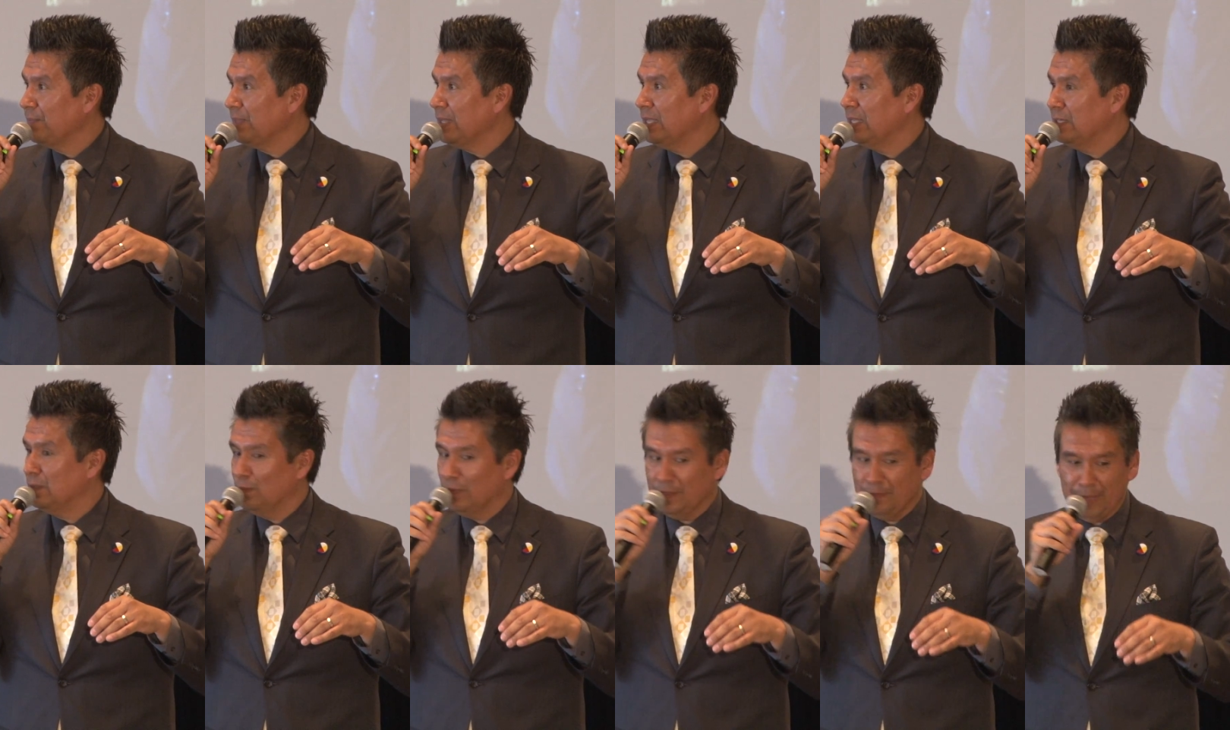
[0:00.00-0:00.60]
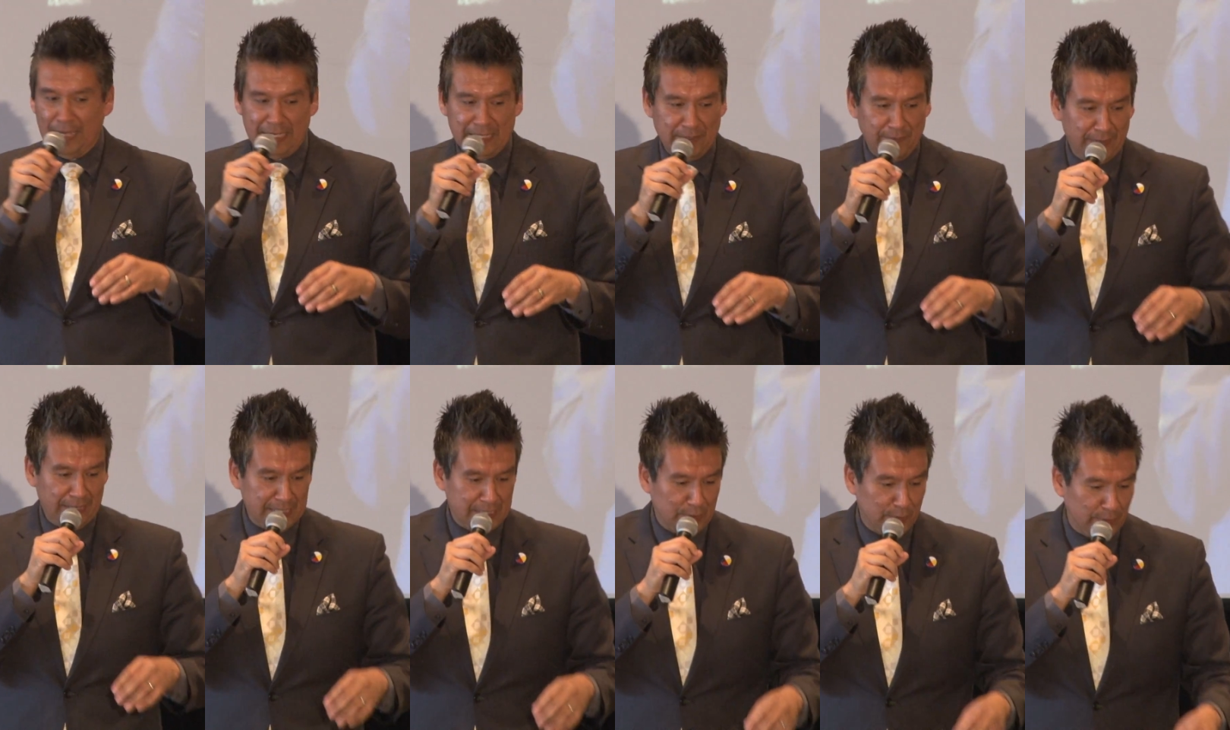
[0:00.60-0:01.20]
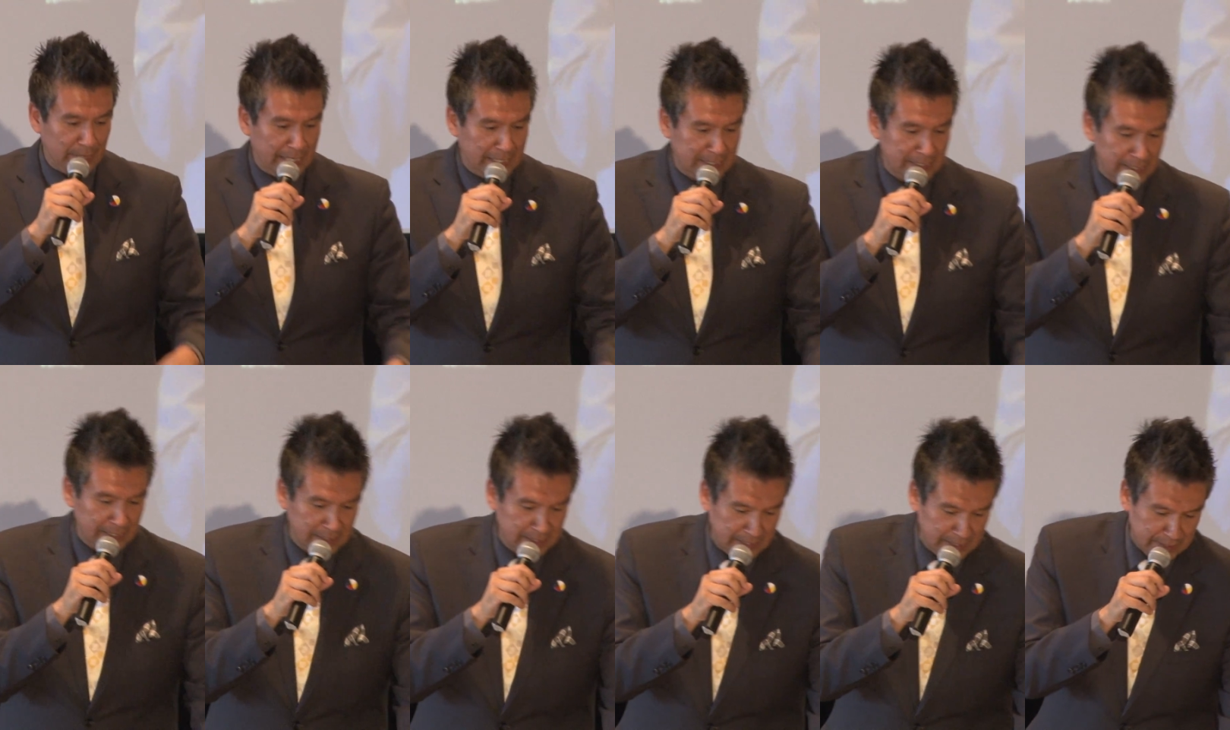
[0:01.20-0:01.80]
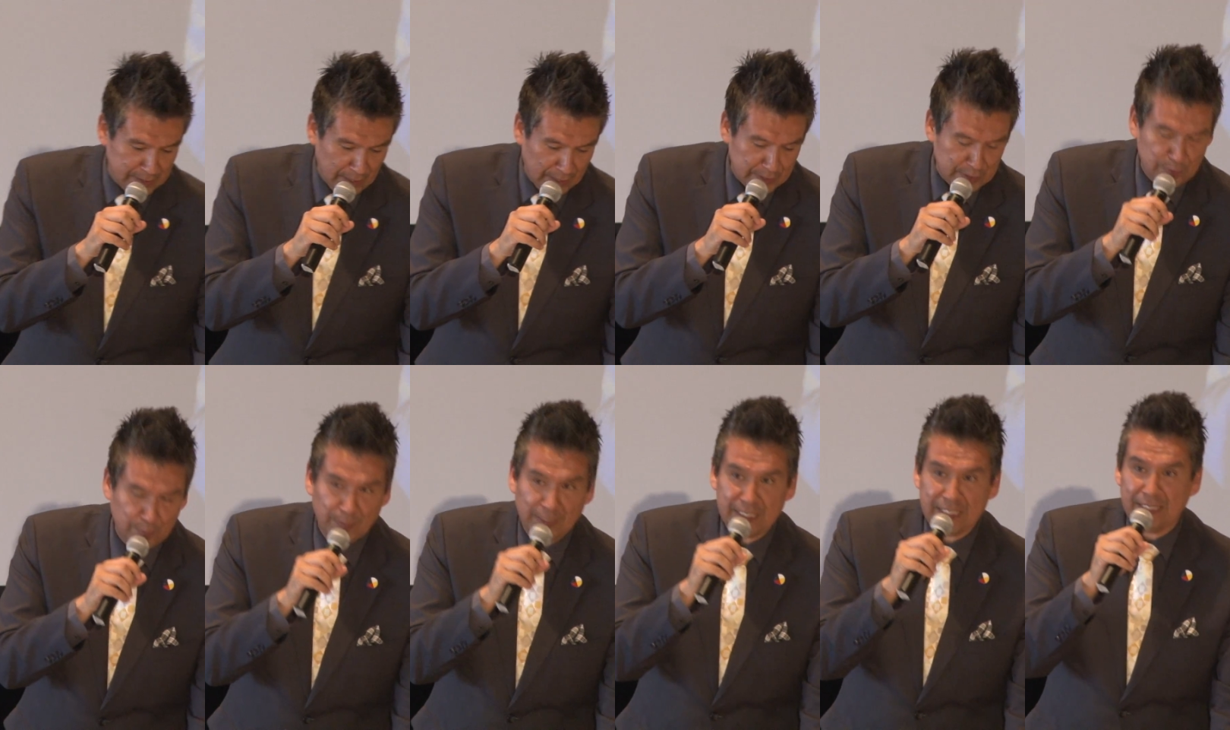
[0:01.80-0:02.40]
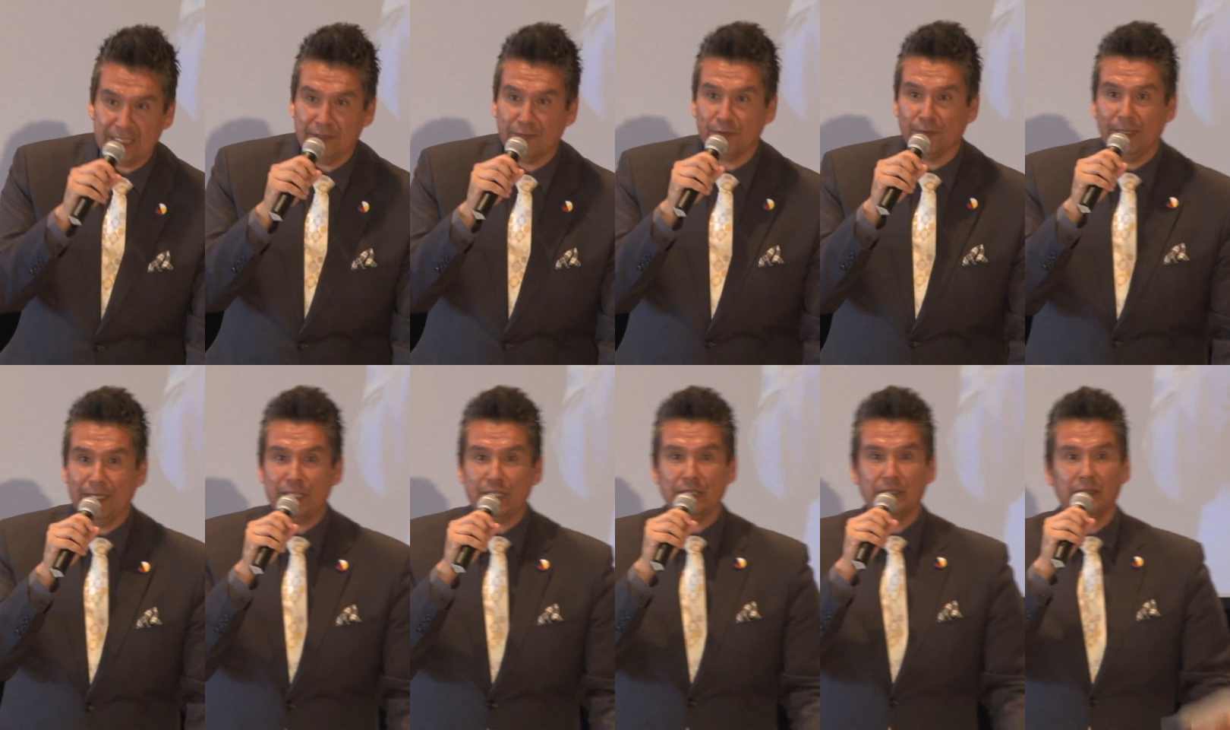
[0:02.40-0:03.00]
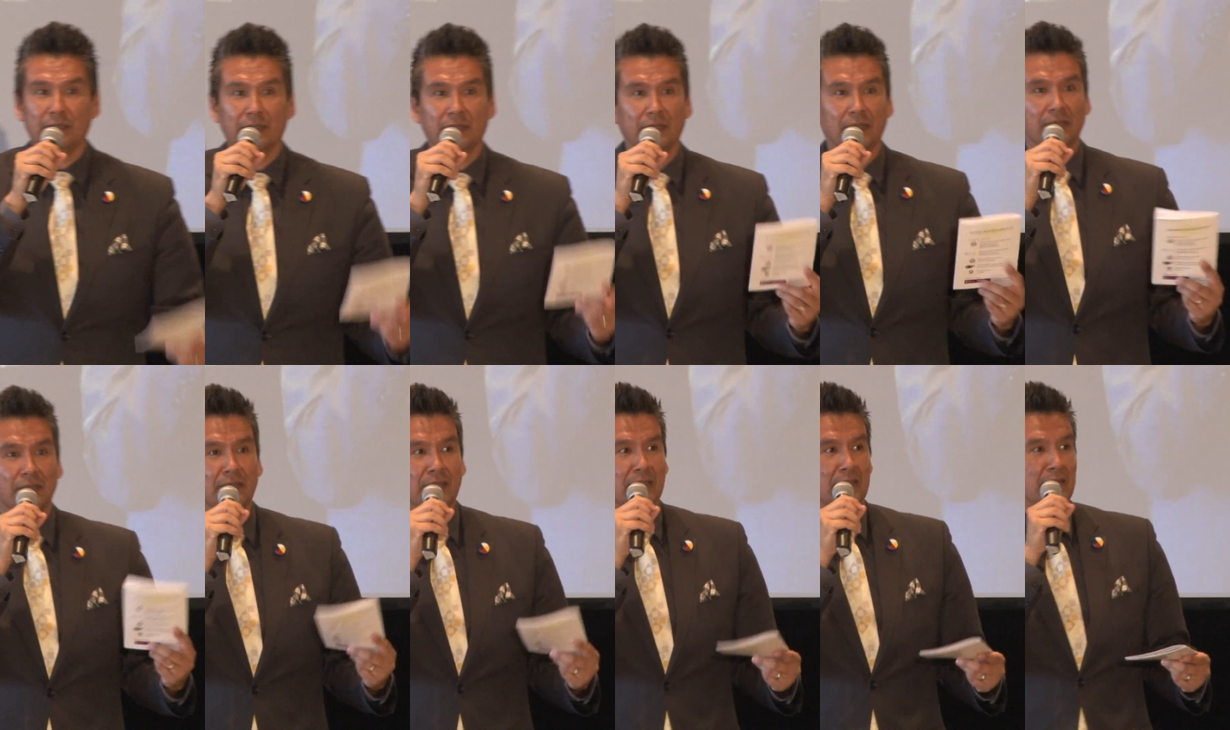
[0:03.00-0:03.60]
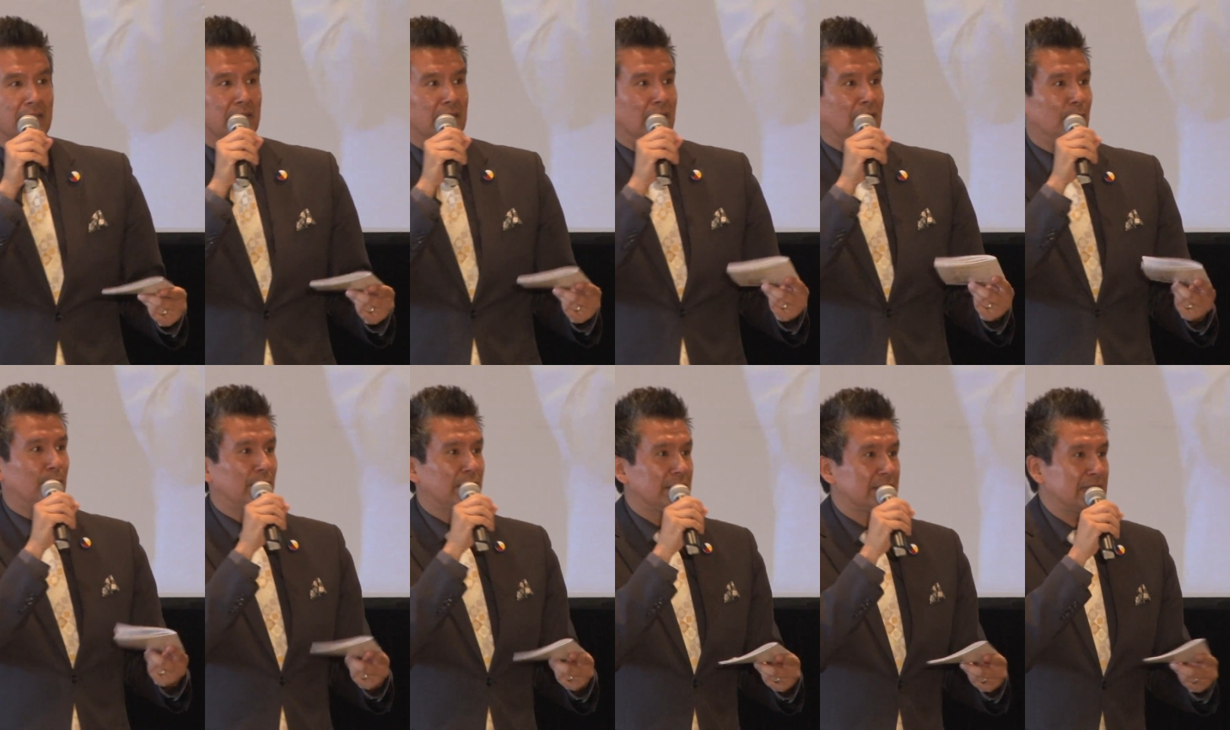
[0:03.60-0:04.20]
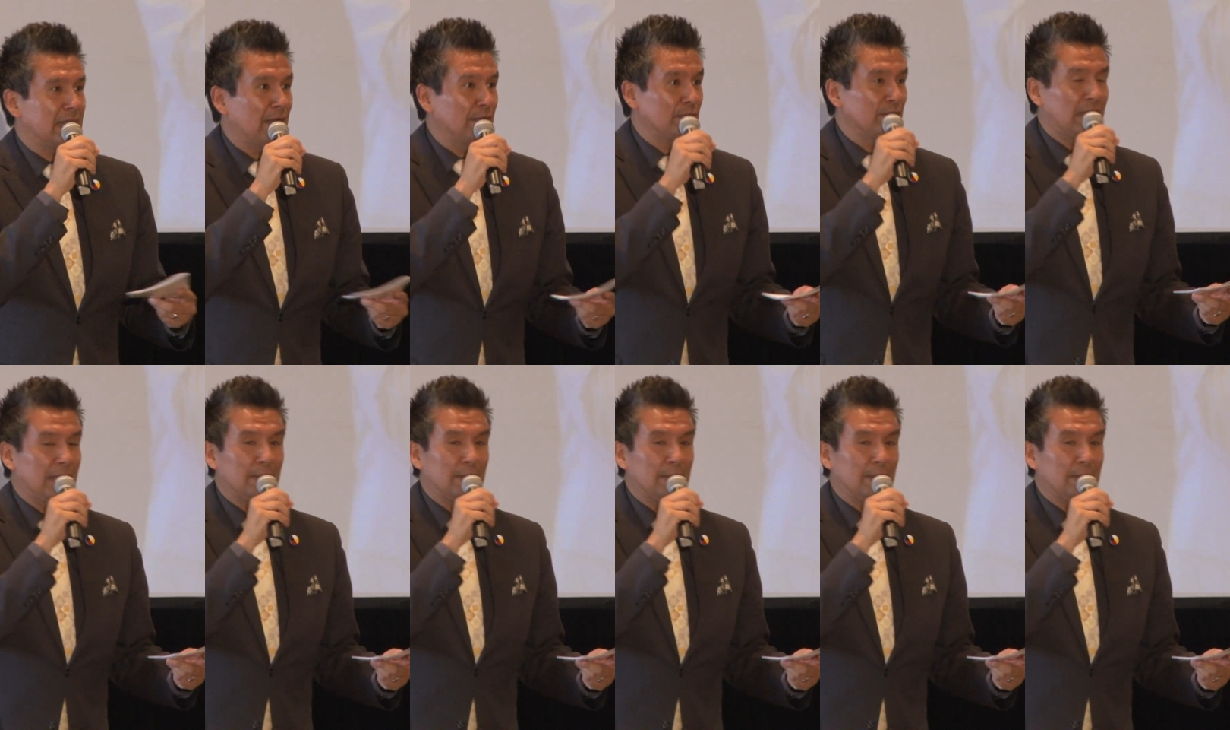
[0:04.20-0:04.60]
And what makes events great is, is not so much the information, uh, but it's how you're